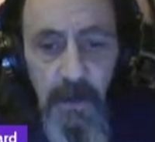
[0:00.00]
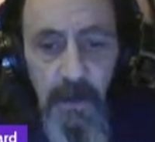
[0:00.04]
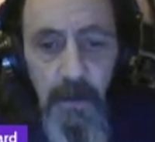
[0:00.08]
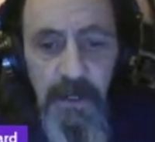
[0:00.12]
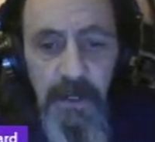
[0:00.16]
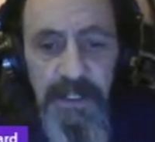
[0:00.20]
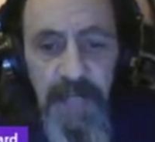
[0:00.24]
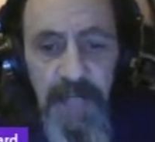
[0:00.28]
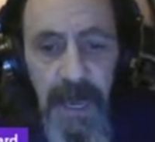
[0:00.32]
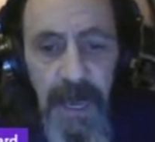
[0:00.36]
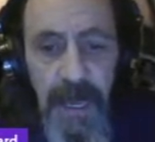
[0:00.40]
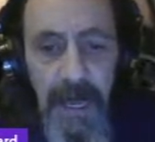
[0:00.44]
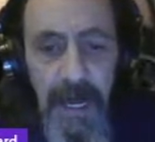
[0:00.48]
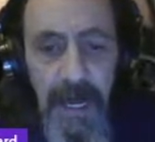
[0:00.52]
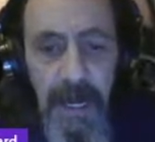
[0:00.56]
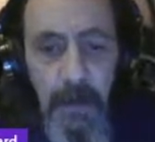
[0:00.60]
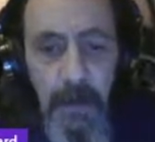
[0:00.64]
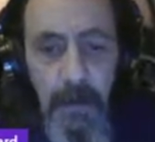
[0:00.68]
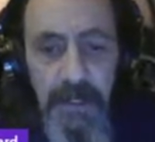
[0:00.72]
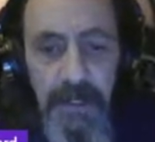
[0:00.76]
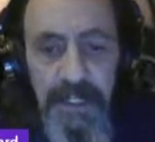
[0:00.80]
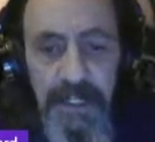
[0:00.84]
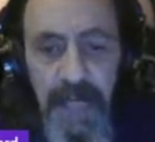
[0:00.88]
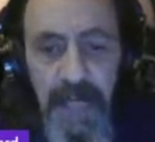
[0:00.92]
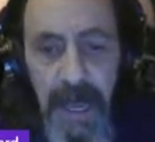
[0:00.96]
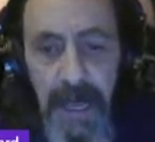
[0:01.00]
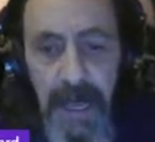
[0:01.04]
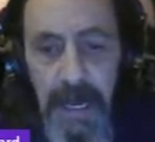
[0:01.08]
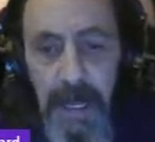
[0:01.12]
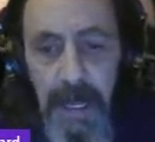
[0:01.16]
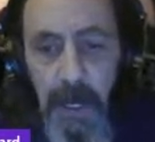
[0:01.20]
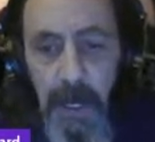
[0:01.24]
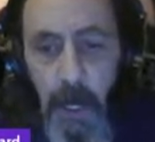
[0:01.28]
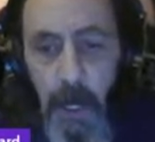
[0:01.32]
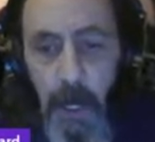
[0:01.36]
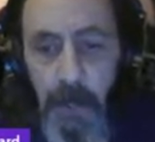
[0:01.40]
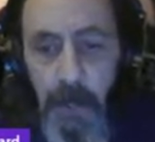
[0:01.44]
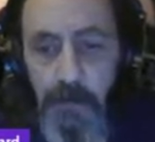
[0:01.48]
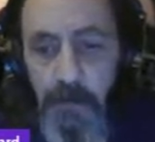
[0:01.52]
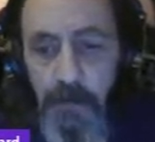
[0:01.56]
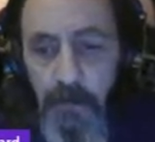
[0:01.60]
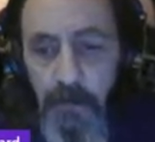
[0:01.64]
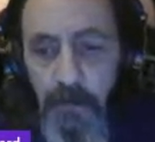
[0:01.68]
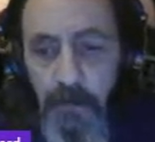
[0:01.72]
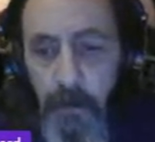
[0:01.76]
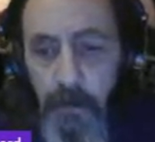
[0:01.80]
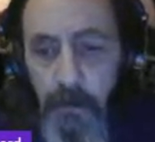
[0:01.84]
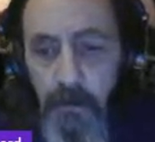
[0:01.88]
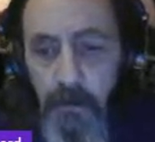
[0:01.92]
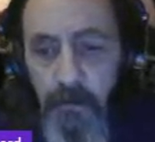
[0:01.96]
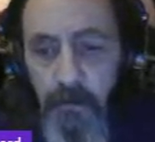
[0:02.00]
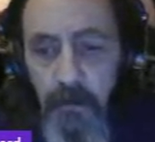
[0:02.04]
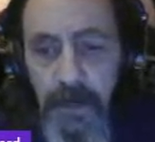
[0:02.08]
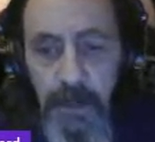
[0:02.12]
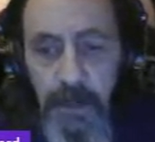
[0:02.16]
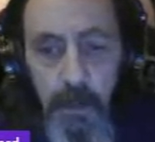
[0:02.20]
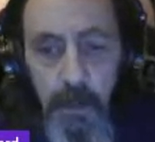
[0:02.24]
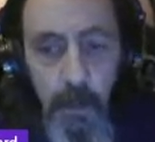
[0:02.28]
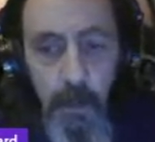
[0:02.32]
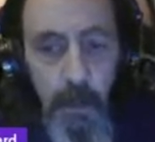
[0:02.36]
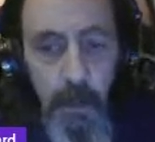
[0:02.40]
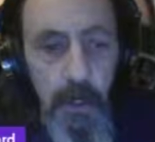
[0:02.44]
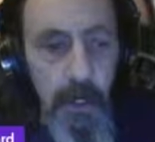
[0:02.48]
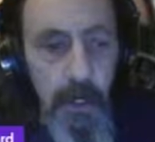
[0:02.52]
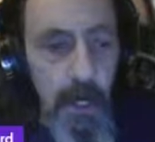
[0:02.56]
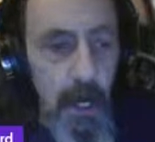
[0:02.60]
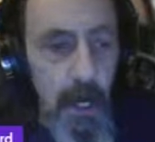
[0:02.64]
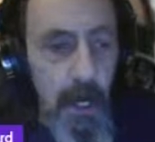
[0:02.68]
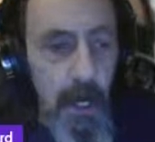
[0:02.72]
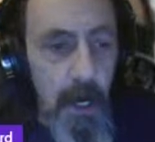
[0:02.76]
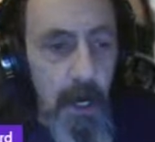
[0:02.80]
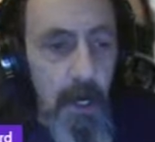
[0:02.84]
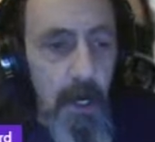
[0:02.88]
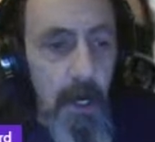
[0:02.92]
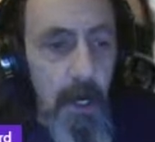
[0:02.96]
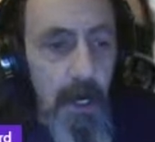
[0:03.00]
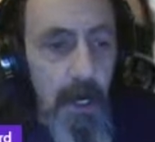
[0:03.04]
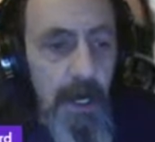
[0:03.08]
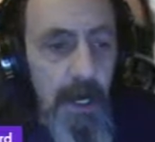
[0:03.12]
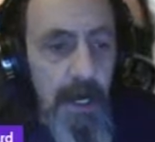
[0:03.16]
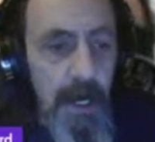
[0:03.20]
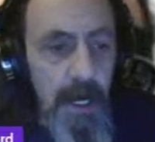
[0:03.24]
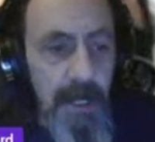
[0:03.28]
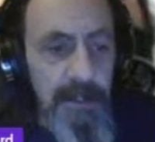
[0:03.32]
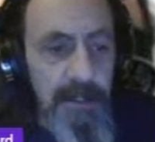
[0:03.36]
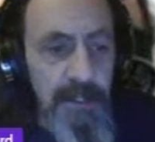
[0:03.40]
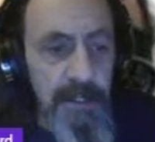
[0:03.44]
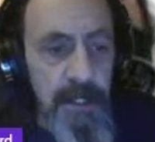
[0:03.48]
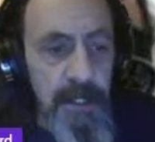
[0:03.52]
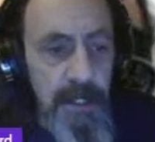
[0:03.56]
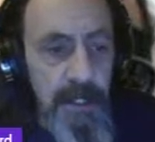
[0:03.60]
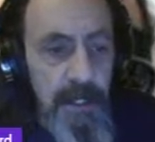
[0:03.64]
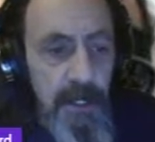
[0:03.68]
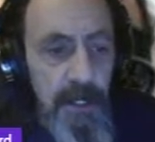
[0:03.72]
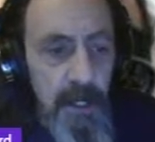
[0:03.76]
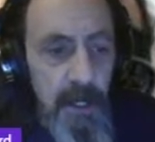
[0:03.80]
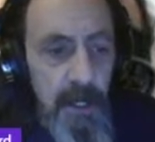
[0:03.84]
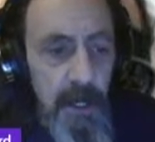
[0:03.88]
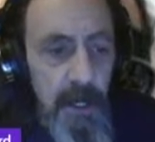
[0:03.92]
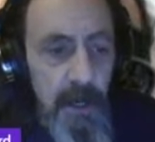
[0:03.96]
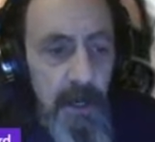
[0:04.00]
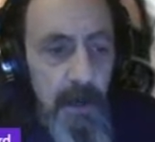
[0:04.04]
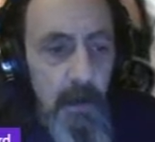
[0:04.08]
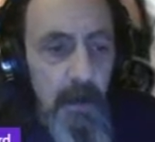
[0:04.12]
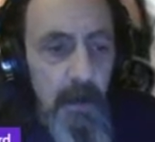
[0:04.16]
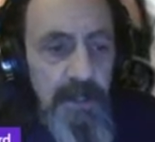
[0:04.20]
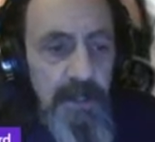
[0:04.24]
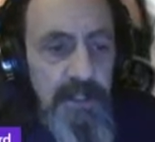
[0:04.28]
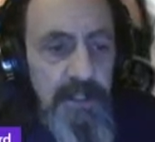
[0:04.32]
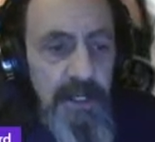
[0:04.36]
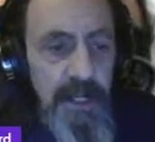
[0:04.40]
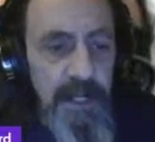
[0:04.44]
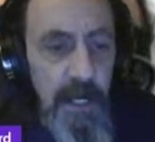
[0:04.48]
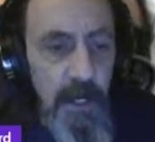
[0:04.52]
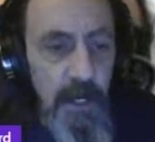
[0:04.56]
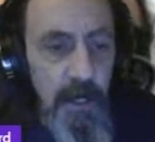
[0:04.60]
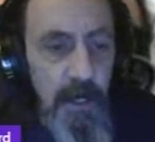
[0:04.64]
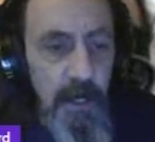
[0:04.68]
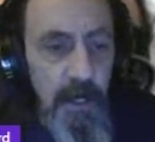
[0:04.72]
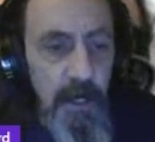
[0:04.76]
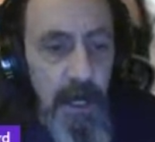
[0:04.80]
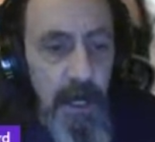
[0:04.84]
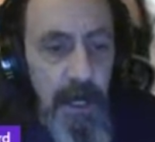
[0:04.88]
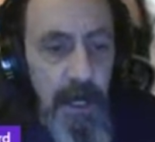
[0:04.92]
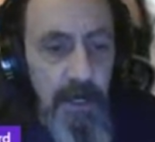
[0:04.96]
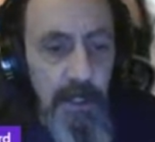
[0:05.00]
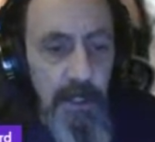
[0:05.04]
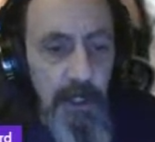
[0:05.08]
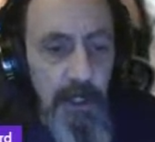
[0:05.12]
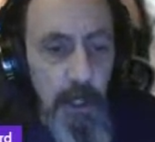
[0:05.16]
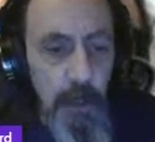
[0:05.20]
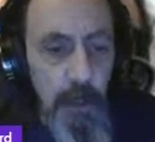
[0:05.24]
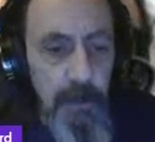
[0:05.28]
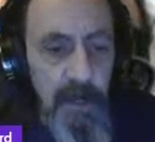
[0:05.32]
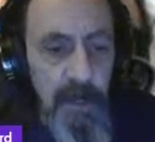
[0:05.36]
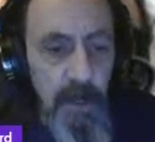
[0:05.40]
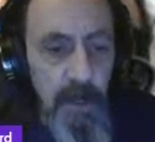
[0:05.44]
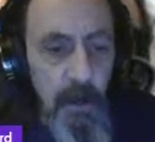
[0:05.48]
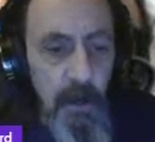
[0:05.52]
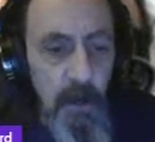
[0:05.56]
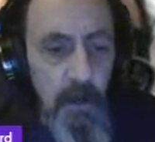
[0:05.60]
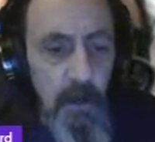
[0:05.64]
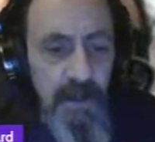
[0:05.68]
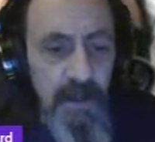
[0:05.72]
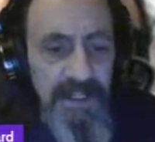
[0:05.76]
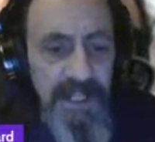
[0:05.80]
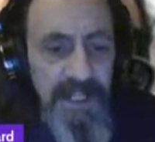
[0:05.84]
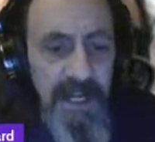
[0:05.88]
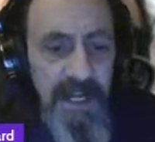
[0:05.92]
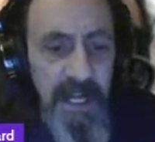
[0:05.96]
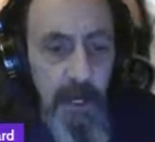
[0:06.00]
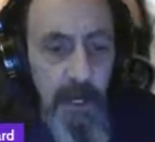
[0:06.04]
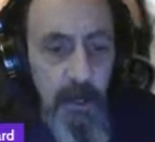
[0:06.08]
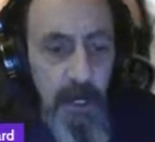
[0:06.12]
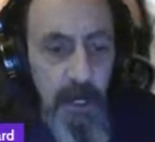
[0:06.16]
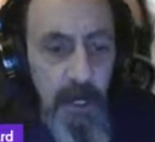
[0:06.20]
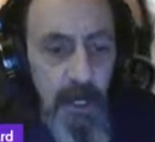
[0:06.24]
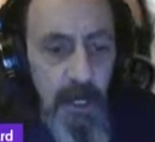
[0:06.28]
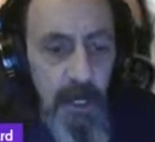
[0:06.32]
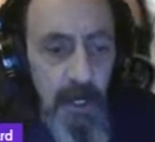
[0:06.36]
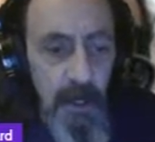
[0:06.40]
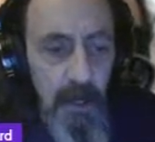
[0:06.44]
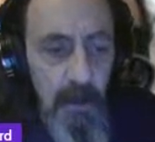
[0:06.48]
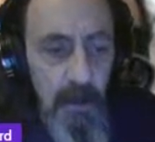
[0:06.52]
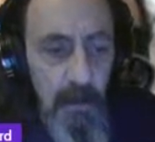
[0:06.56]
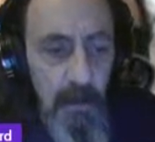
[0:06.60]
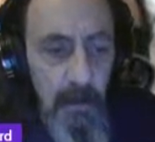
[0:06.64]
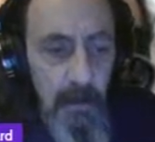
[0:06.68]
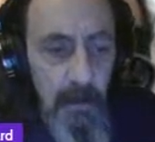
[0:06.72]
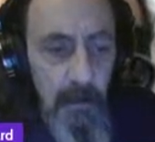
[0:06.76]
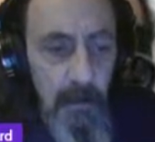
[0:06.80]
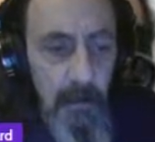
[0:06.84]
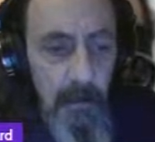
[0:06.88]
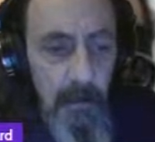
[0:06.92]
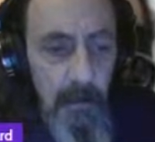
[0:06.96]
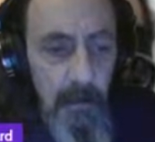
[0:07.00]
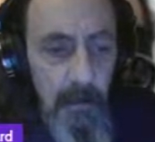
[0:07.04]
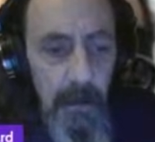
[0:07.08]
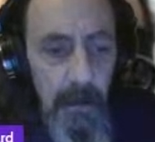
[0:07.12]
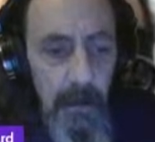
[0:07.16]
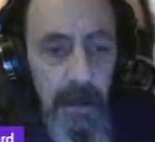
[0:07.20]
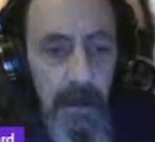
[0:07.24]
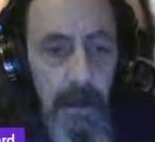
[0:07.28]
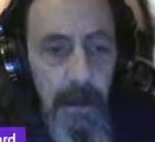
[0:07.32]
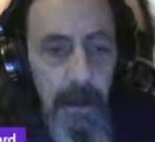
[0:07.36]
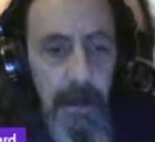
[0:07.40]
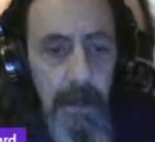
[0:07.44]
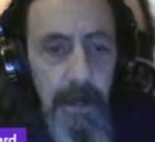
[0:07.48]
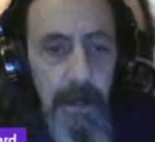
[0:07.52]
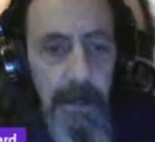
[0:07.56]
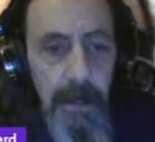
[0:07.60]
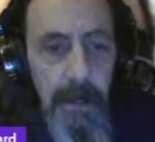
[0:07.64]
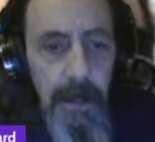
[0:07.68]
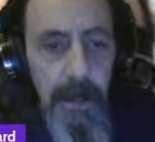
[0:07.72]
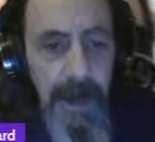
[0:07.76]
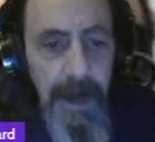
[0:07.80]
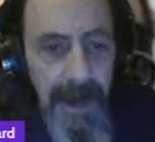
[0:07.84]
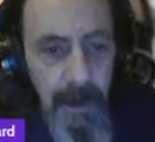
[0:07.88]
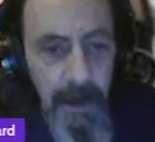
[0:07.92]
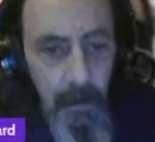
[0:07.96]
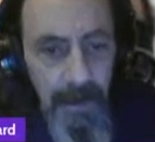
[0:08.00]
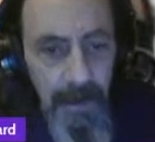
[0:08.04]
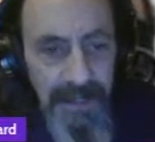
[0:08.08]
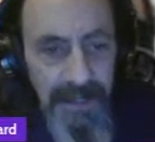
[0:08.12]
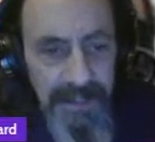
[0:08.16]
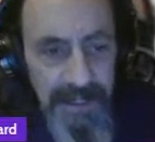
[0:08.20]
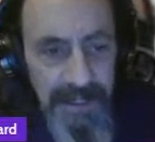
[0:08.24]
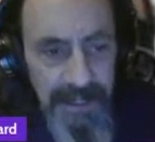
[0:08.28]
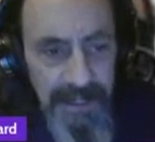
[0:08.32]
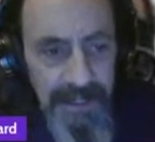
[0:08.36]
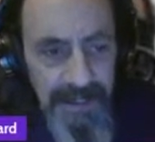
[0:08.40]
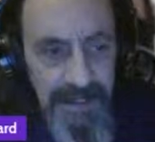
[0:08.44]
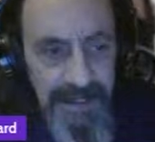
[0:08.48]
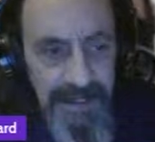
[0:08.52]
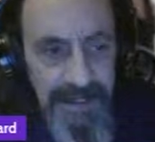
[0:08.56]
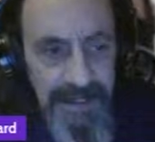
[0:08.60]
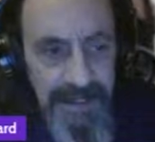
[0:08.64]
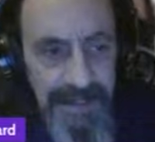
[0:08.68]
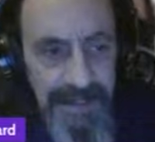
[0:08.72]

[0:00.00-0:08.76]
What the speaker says: Resided, residing, also from the French word are Dutch resideren and German residieren. Non-resident.